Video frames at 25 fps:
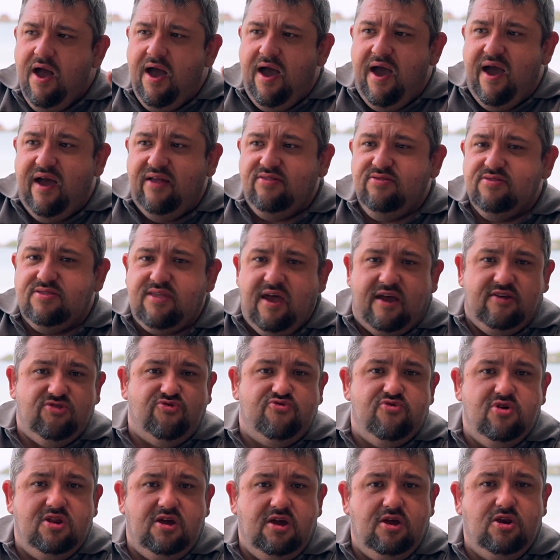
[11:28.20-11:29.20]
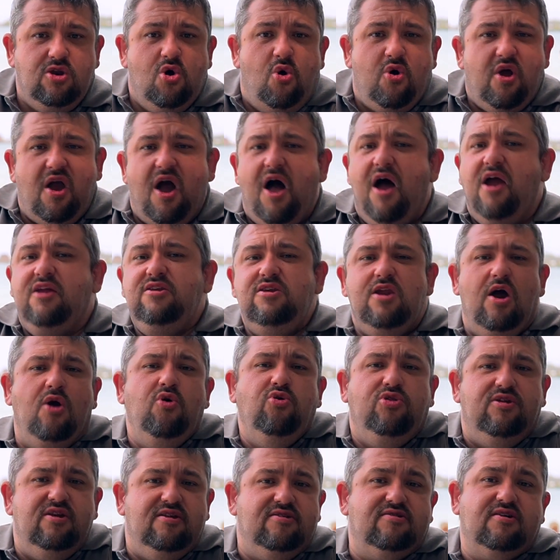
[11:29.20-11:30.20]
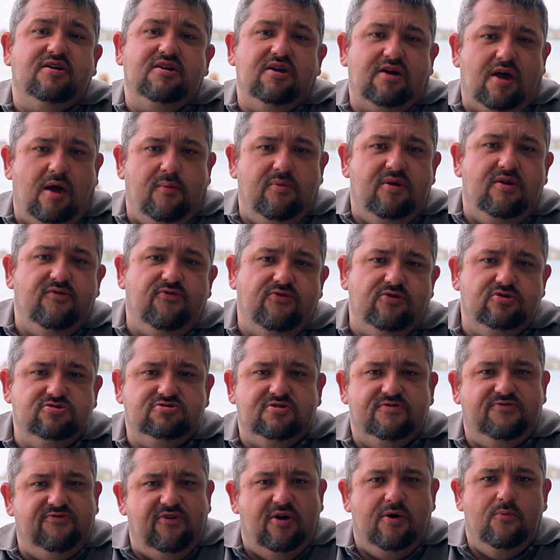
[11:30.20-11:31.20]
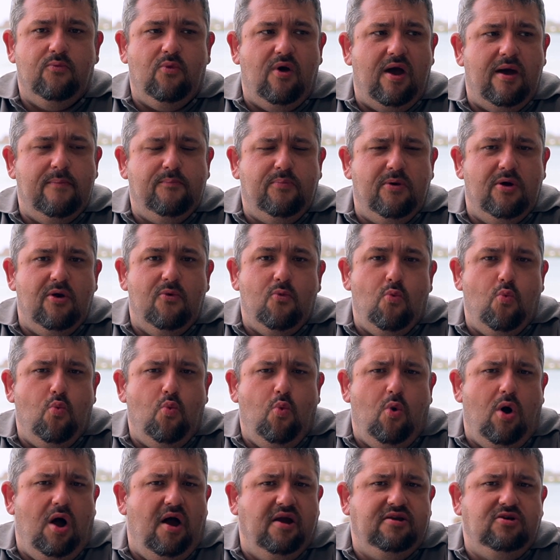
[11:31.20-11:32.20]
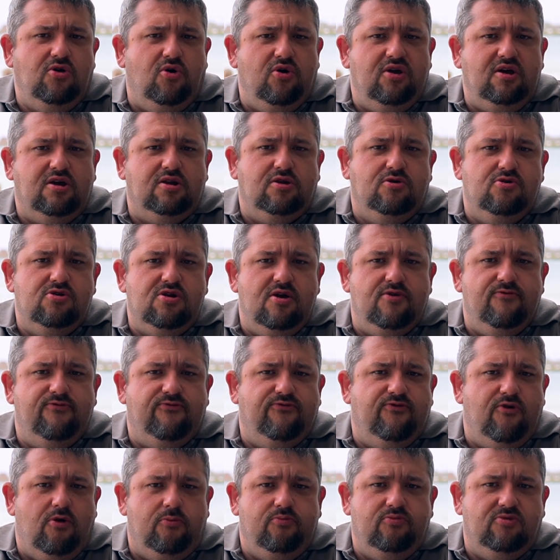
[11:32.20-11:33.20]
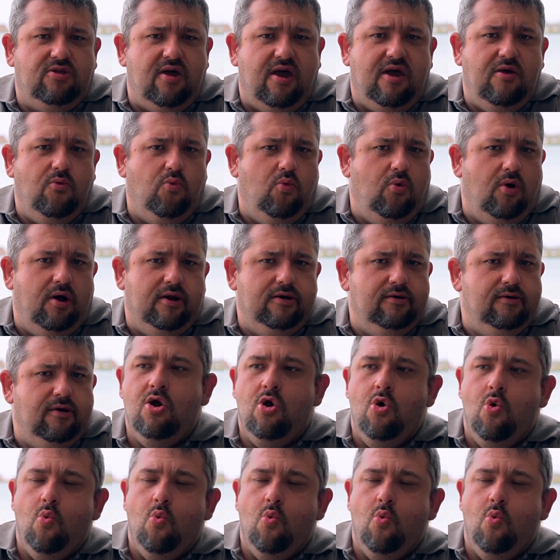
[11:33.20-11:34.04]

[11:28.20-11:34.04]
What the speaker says: and that's really annoying. I know that it's going to come in the future firmware, but why not include it from day one?